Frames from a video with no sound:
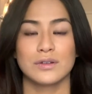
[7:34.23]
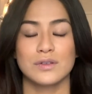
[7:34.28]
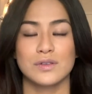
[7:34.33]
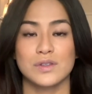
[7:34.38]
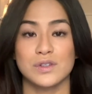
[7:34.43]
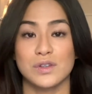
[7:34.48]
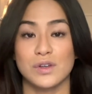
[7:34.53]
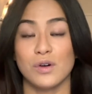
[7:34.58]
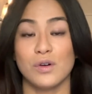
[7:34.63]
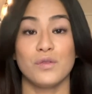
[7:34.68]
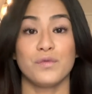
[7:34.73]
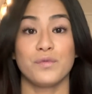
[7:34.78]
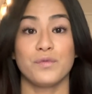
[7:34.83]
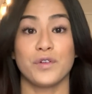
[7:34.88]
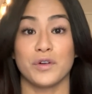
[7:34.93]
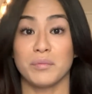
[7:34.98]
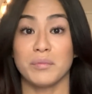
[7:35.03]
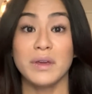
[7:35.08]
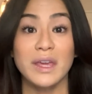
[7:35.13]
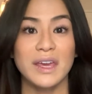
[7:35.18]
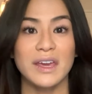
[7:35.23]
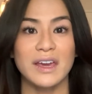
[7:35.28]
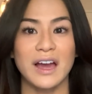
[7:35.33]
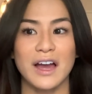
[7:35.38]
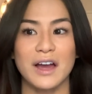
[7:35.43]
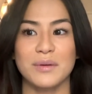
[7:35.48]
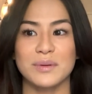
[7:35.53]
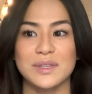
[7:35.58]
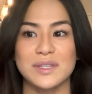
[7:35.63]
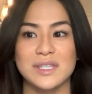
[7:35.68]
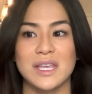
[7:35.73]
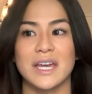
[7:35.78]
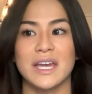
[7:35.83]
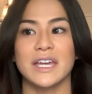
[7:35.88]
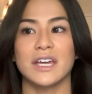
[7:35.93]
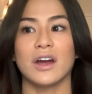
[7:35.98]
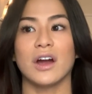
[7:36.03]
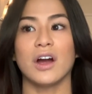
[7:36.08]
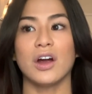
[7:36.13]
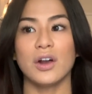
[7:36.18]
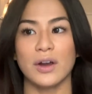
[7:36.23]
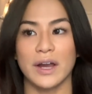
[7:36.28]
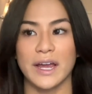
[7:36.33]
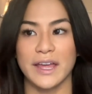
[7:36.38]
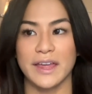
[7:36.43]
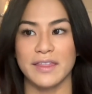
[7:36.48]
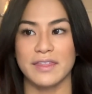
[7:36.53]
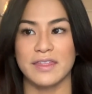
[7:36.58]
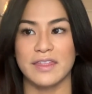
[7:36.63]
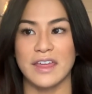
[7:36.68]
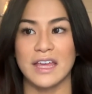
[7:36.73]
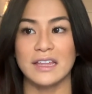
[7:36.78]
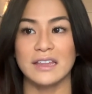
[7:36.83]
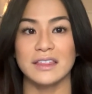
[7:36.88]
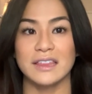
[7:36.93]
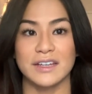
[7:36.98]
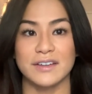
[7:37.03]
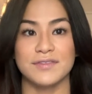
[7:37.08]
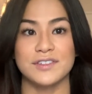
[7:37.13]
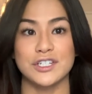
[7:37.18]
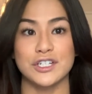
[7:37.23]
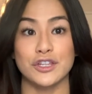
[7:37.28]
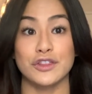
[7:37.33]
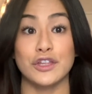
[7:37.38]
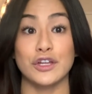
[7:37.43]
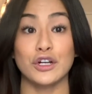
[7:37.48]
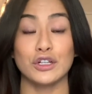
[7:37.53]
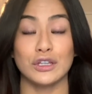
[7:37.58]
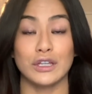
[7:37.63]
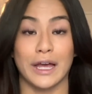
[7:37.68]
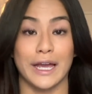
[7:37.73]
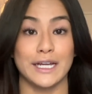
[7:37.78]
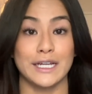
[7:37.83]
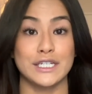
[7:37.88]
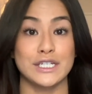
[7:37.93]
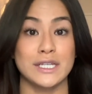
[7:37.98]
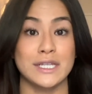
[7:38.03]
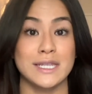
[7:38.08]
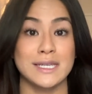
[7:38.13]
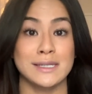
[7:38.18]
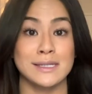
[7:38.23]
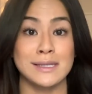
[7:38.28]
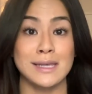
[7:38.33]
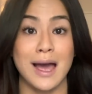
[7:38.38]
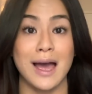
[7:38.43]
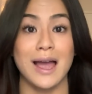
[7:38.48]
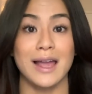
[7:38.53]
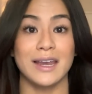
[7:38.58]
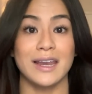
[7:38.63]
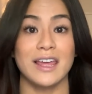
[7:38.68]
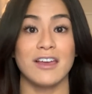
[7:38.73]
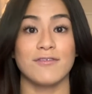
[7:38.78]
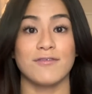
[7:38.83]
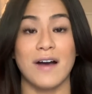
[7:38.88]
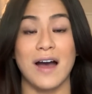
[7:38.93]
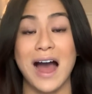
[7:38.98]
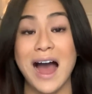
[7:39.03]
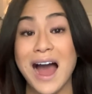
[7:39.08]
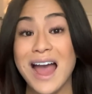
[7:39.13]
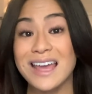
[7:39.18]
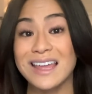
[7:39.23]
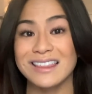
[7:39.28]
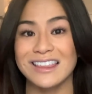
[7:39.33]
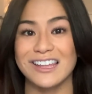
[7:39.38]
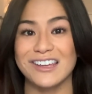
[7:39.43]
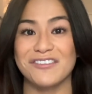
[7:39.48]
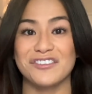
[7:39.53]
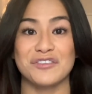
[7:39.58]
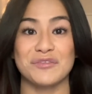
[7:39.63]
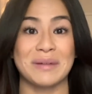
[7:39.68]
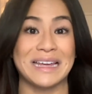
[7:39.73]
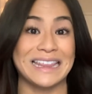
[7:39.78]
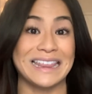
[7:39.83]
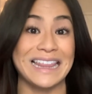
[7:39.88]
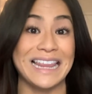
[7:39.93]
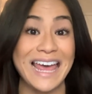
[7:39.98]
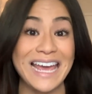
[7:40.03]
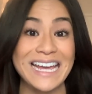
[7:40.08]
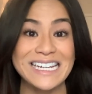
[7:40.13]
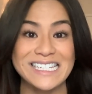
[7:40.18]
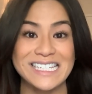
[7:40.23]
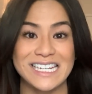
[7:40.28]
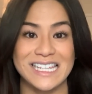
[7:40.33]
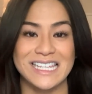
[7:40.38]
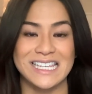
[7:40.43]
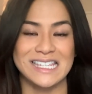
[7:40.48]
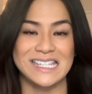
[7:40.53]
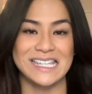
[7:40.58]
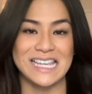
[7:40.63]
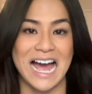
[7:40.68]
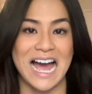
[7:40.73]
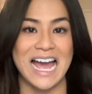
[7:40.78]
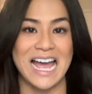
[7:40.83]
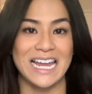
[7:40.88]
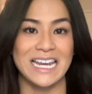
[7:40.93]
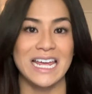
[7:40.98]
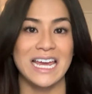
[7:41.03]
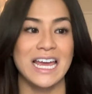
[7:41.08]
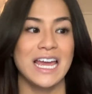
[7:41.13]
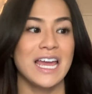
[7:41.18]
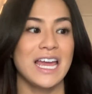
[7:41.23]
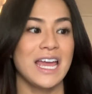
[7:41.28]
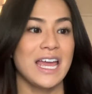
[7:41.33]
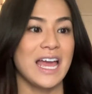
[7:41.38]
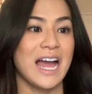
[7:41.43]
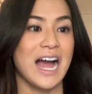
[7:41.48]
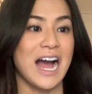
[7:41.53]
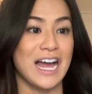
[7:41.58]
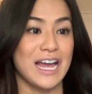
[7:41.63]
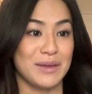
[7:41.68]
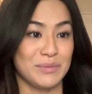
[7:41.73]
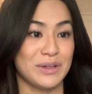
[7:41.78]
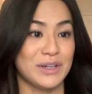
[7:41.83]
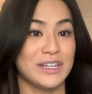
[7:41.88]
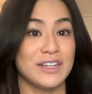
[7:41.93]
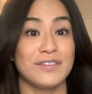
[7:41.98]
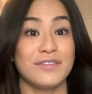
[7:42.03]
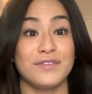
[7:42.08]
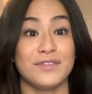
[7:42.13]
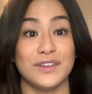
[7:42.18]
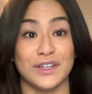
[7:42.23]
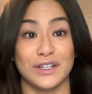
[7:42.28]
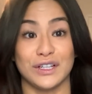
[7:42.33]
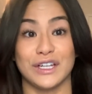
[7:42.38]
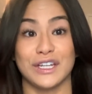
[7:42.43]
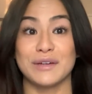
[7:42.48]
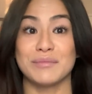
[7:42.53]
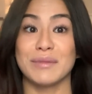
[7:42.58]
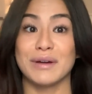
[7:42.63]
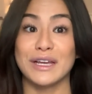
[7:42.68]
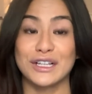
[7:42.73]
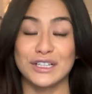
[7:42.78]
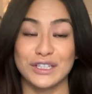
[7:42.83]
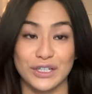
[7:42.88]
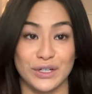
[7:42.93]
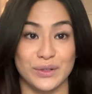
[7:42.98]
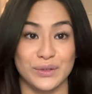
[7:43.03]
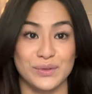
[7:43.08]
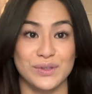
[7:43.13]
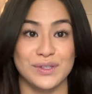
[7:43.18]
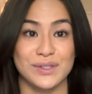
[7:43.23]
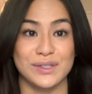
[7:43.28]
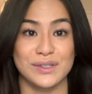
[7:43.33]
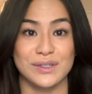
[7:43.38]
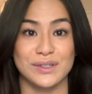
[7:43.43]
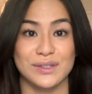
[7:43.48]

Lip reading: So for me, I was like, all right, they lifted their leg to the side. If I lift my leg to the side, I'm gonna feel it in my glutes.